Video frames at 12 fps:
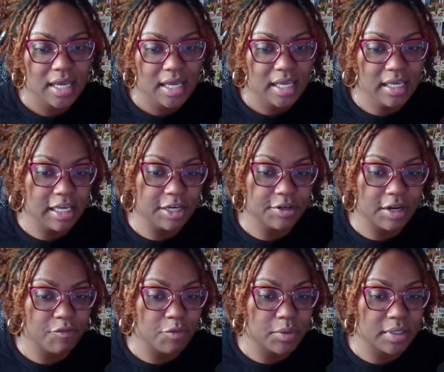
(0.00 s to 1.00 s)
He killed
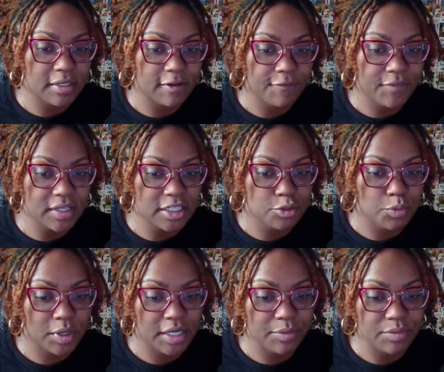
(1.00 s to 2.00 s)
everyone in the village
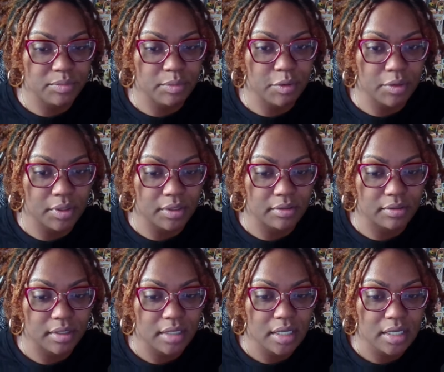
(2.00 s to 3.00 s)
where he was born.
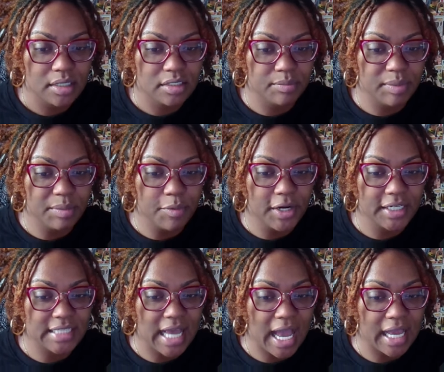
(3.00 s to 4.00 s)
To be more
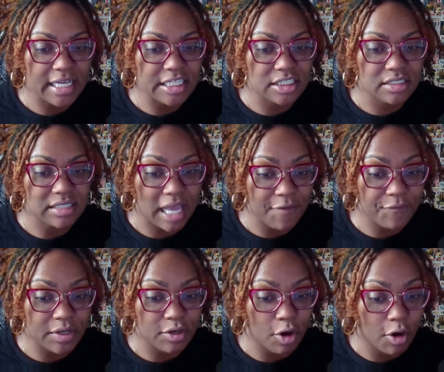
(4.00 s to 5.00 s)
exact, he
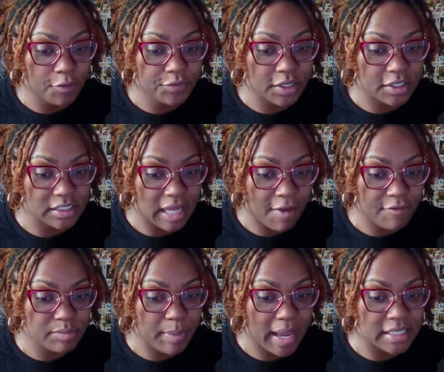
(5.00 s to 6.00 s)
siphoned off their
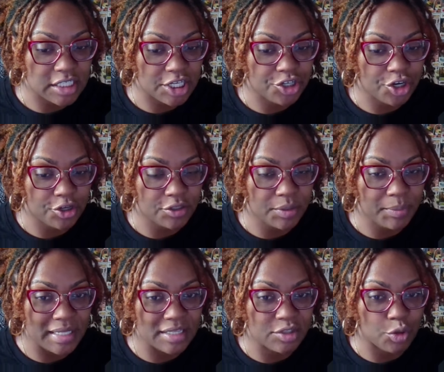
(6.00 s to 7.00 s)
lifespans and turned them into